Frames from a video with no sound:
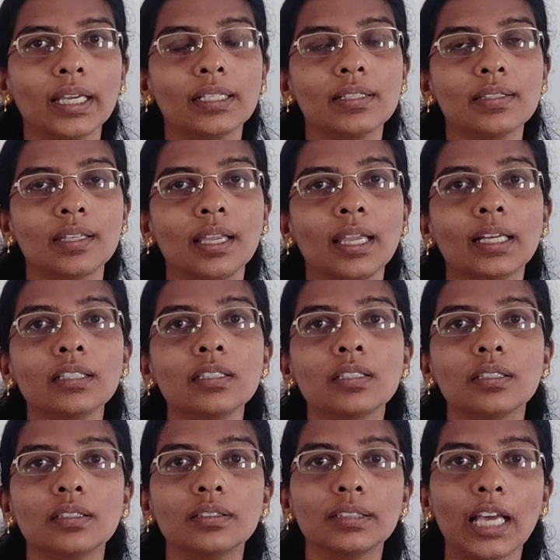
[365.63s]
can say
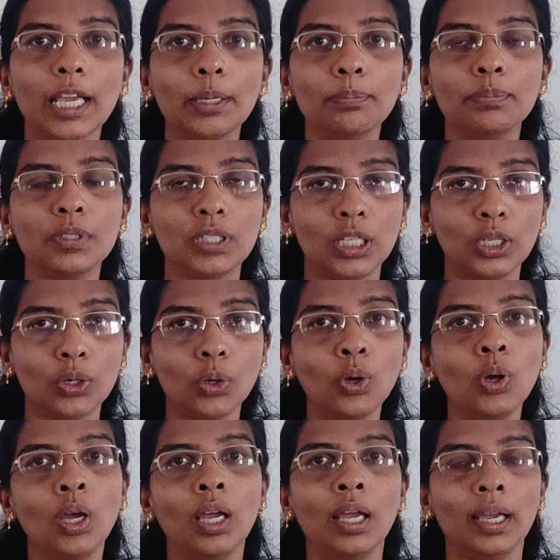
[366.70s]
as type
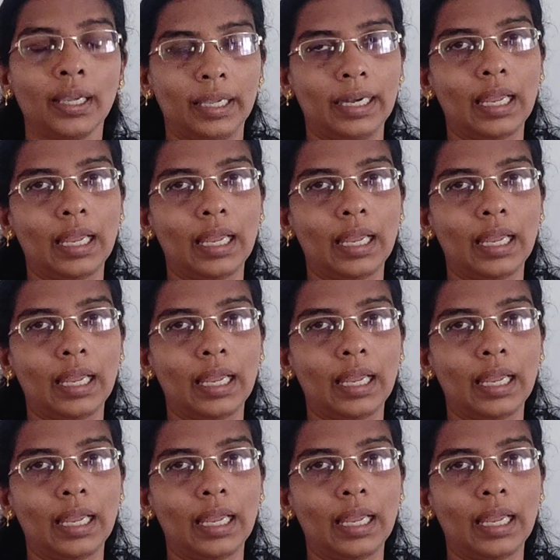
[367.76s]
0